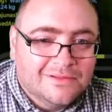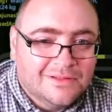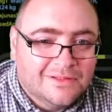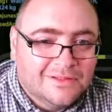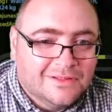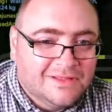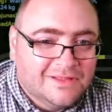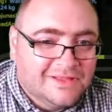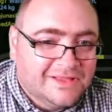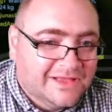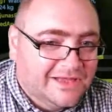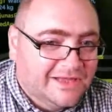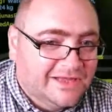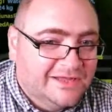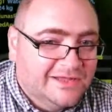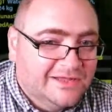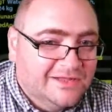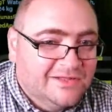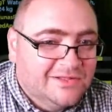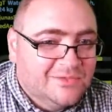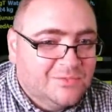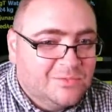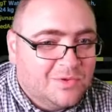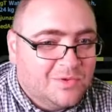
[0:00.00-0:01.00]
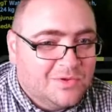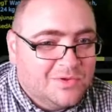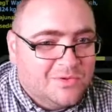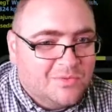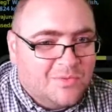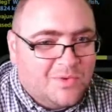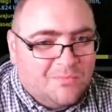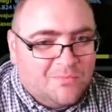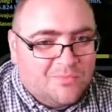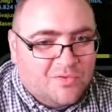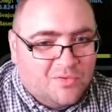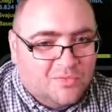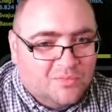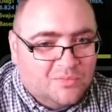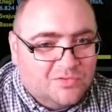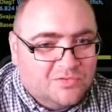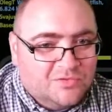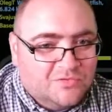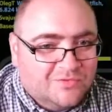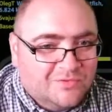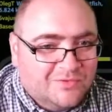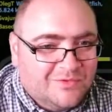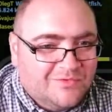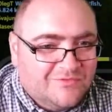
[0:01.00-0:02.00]
Yeah, one problem with
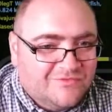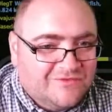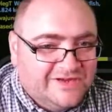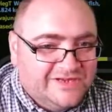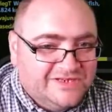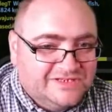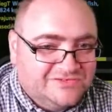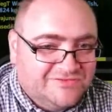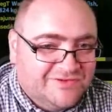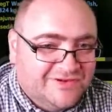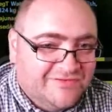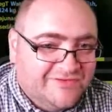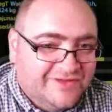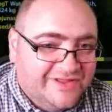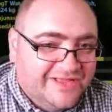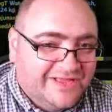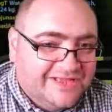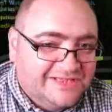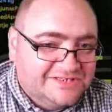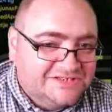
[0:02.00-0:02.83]
the reeds around here,